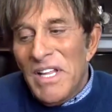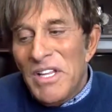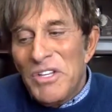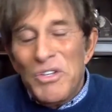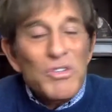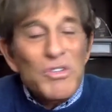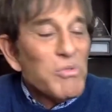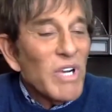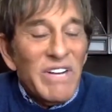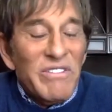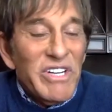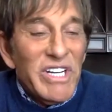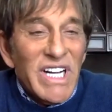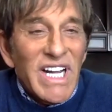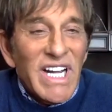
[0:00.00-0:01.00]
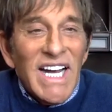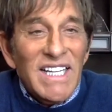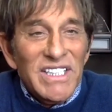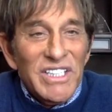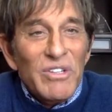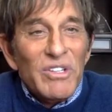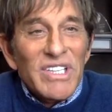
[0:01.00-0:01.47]
use whatever you
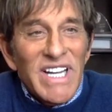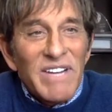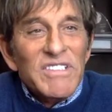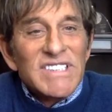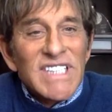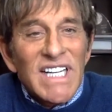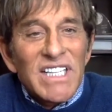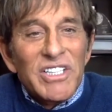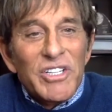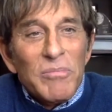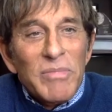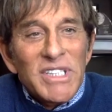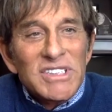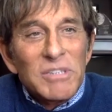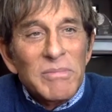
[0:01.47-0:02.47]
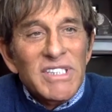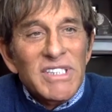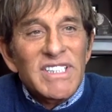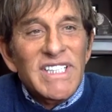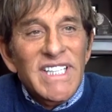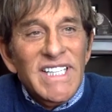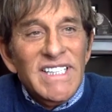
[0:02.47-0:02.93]
got, you know, leverage that to your best
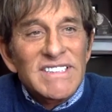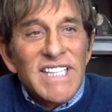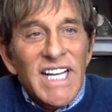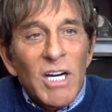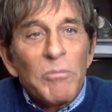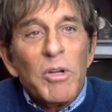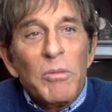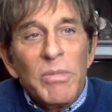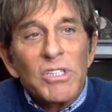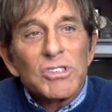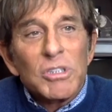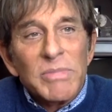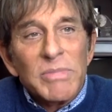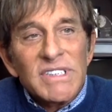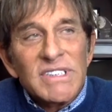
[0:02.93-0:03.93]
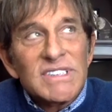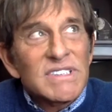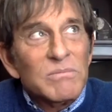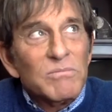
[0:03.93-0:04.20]
ability to help you build your business.